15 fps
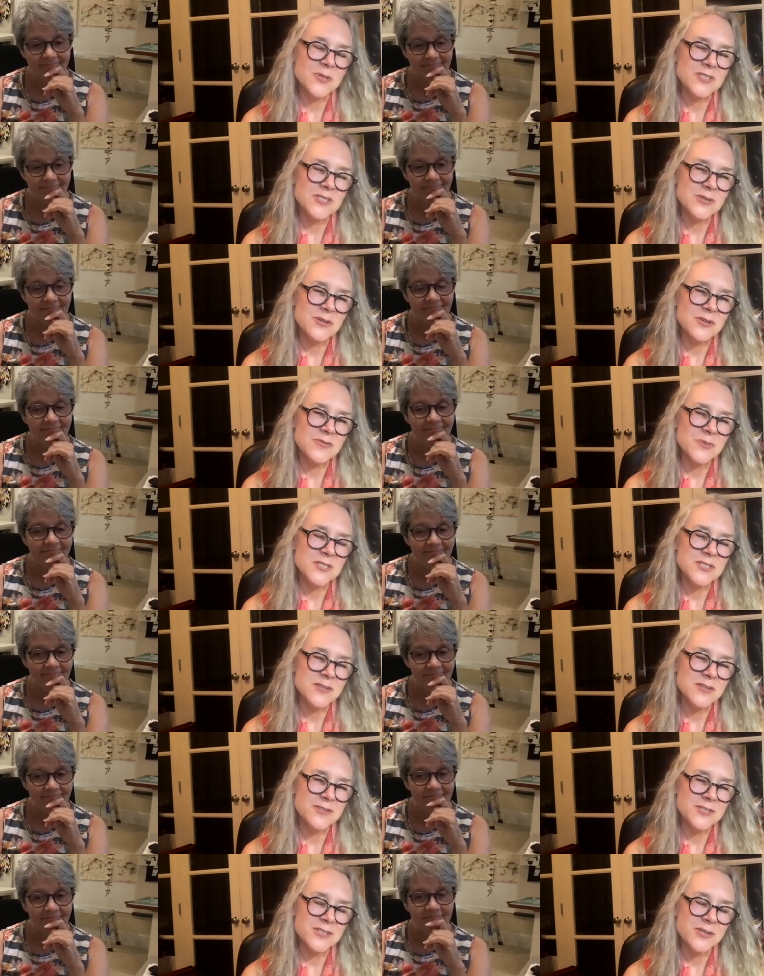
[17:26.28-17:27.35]
Speaker 1: sort of
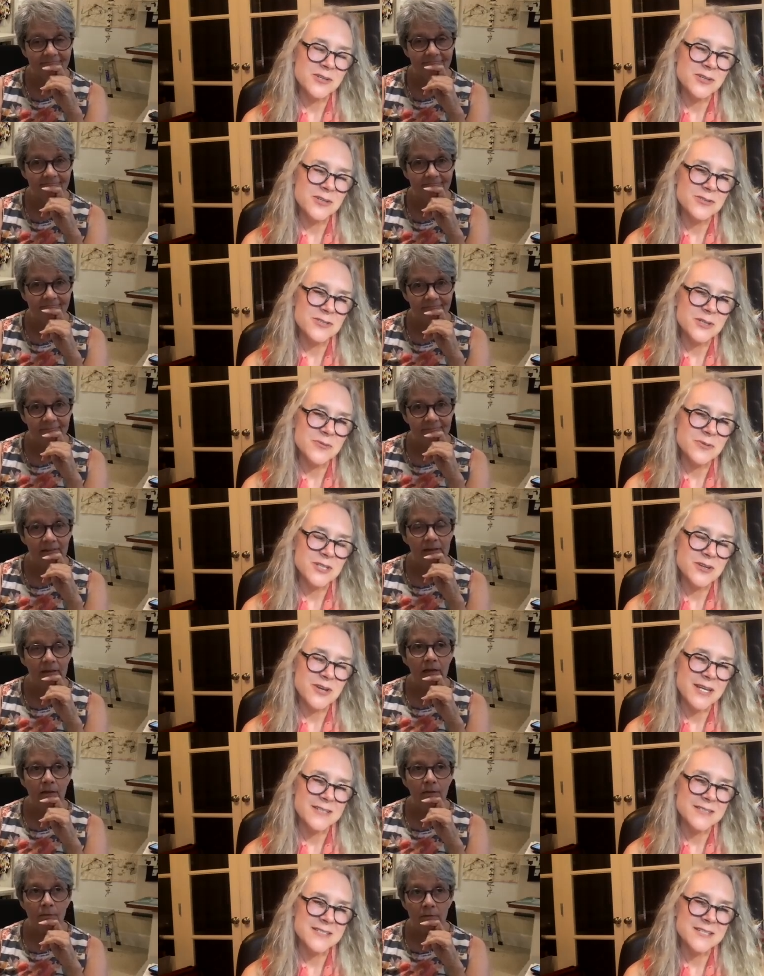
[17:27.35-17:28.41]
materials are you using when you
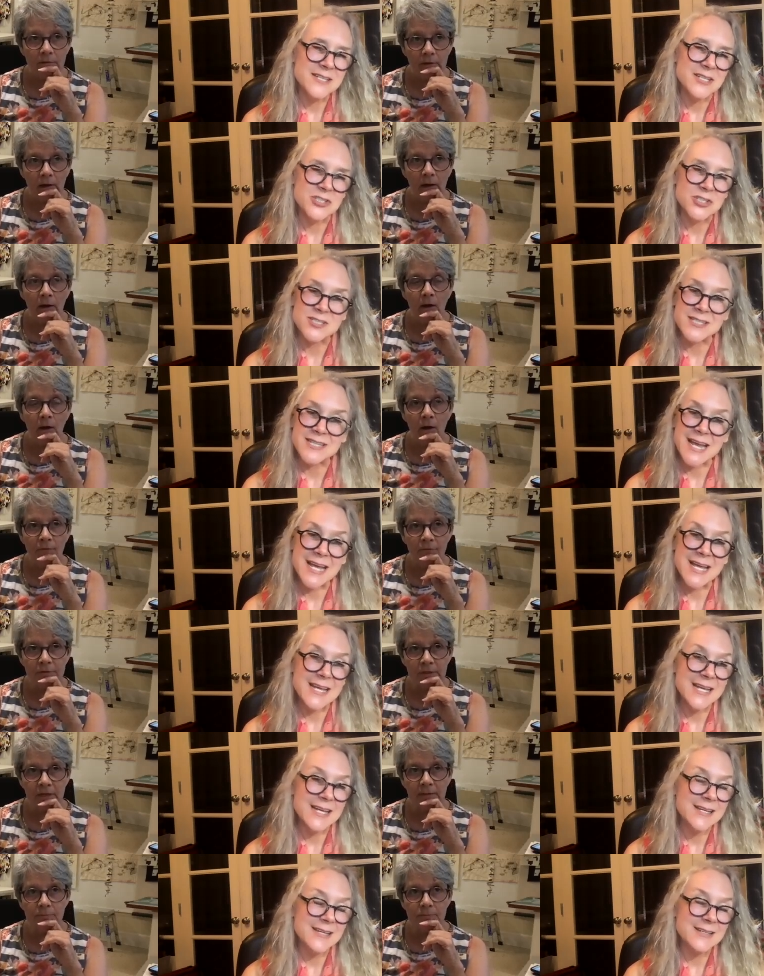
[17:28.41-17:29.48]
hand stitch?
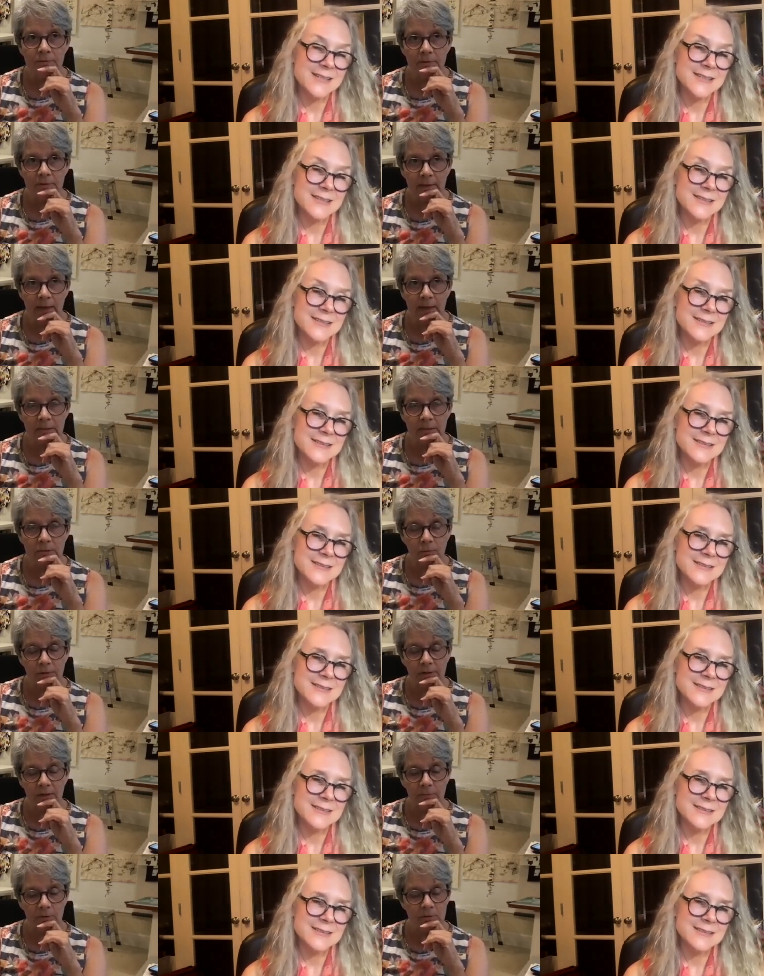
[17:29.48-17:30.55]
Speaker 2: Oftentimes that's
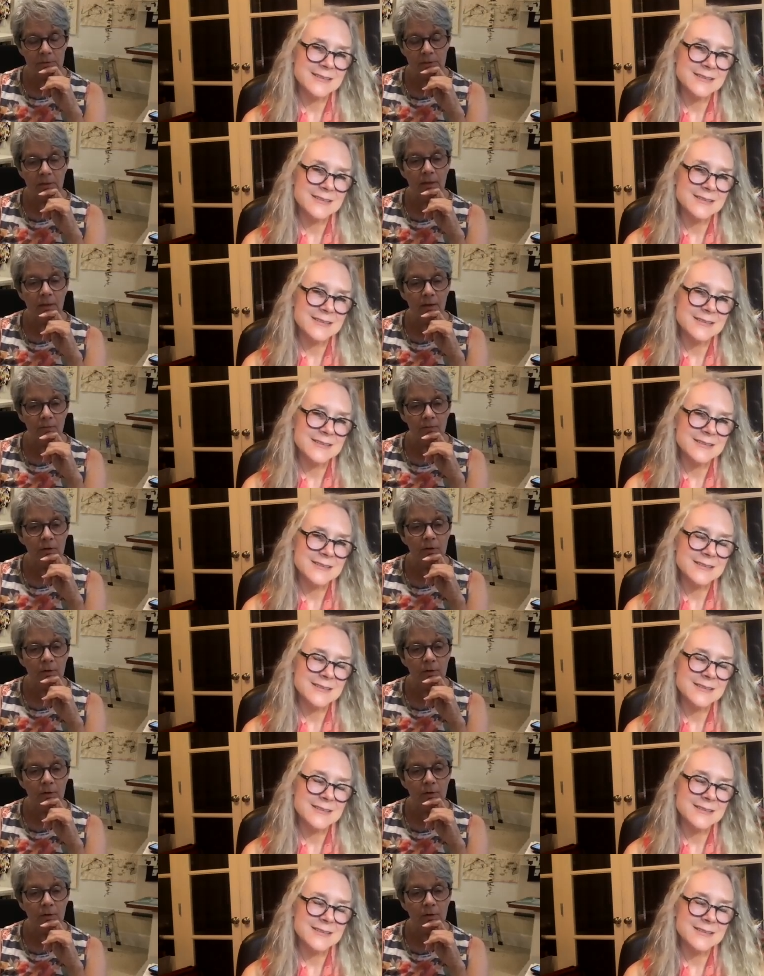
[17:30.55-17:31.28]
when I'm using the heavier